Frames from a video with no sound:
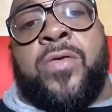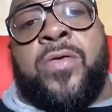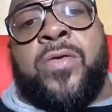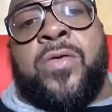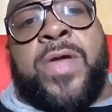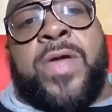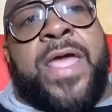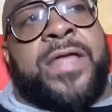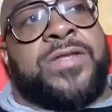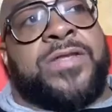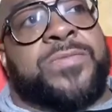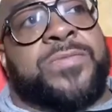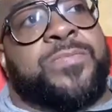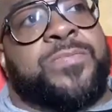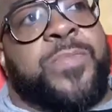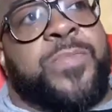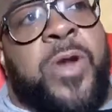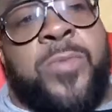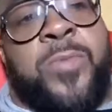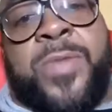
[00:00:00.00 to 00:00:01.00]
at
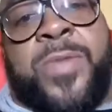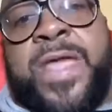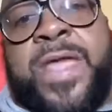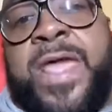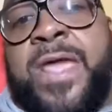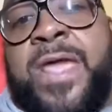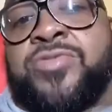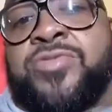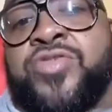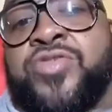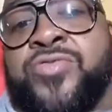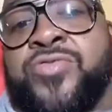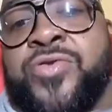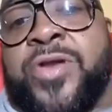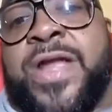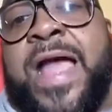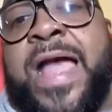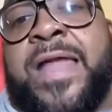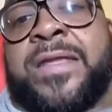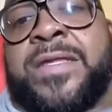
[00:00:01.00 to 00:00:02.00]
Birmingham Junior
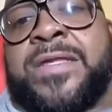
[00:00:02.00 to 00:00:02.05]
College.